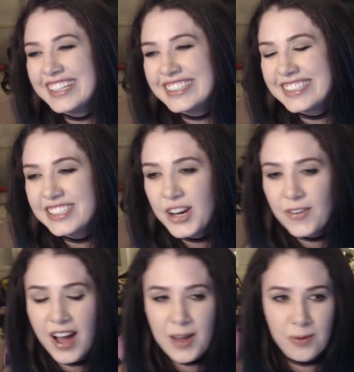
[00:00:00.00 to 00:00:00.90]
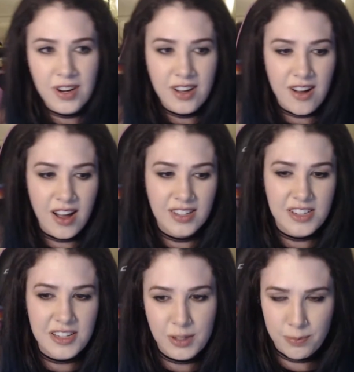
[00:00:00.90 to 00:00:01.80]
So I work on, do
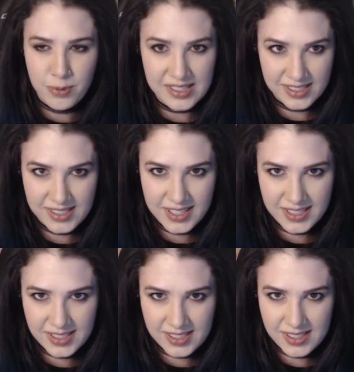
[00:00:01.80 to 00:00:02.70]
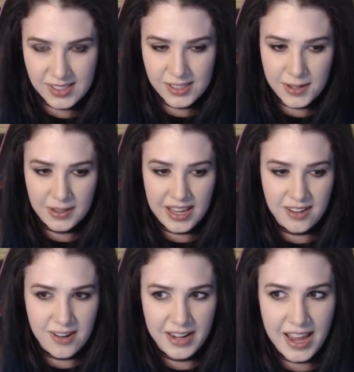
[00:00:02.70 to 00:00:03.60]
you know what presence is? So like
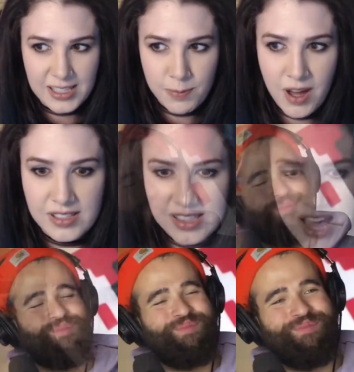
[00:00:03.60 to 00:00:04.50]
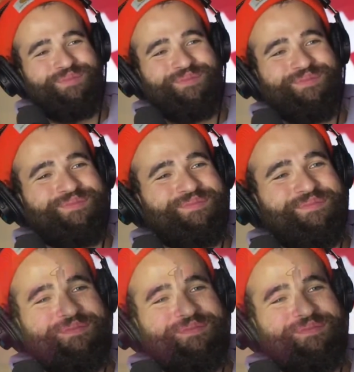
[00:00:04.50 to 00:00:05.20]
on Xbox Live, if I look